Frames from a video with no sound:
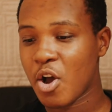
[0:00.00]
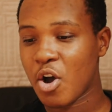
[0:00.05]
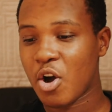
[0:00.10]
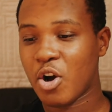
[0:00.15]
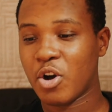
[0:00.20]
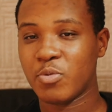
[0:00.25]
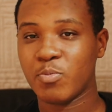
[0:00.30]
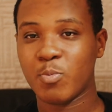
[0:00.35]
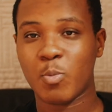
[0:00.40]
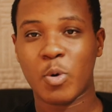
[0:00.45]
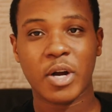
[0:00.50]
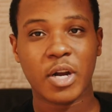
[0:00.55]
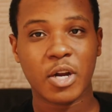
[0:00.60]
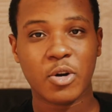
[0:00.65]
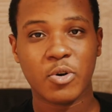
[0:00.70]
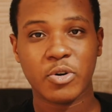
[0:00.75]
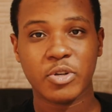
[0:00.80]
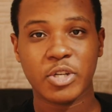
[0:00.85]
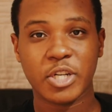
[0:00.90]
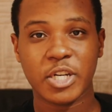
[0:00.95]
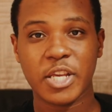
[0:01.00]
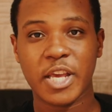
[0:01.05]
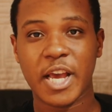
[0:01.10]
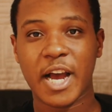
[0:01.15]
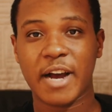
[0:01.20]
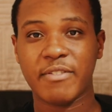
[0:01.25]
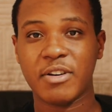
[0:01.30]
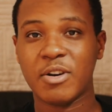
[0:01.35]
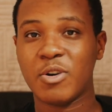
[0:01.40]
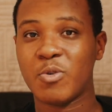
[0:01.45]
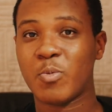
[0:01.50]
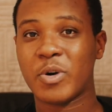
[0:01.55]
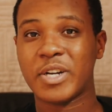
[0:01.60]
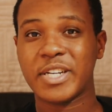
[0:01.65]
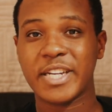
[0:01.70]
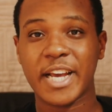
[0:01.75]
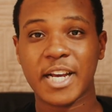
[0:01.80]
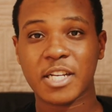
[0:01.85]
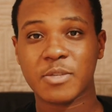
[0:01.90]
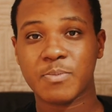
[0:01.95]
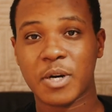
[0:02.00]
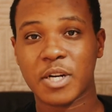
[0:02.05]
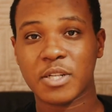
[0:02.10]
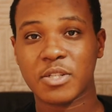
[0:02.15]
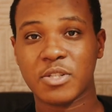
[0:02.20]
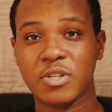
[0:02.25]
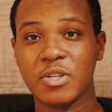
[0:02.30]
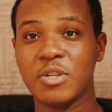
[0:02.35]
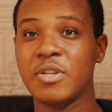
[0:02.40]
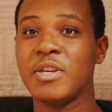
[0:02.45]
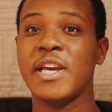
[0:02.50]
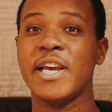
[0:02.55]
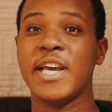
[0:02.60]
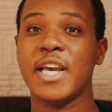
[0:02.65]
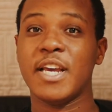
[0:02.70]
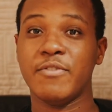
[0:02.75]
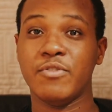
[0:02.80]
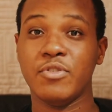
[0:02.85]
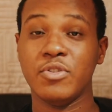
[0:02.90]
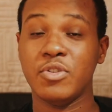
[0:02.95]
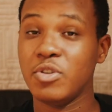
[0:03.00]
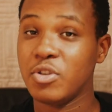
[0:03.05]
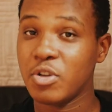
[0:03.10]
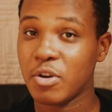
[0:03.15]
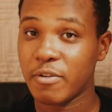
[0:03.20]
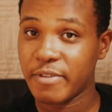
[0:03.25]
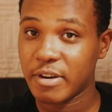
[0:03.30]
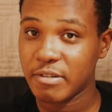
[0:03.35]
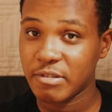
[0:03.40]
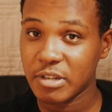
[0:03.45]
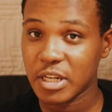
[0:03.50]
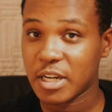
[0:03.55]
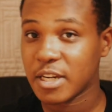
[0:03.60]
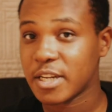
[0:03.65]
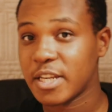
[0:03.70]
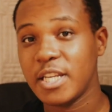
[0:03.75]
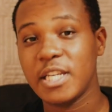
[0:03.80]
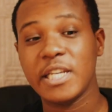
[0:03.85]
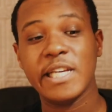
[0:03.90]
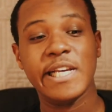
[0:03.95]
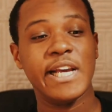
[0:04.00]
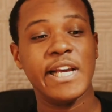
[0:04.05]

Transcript: on one corner you have a 1DX Mark II. If you do, you're very lucky.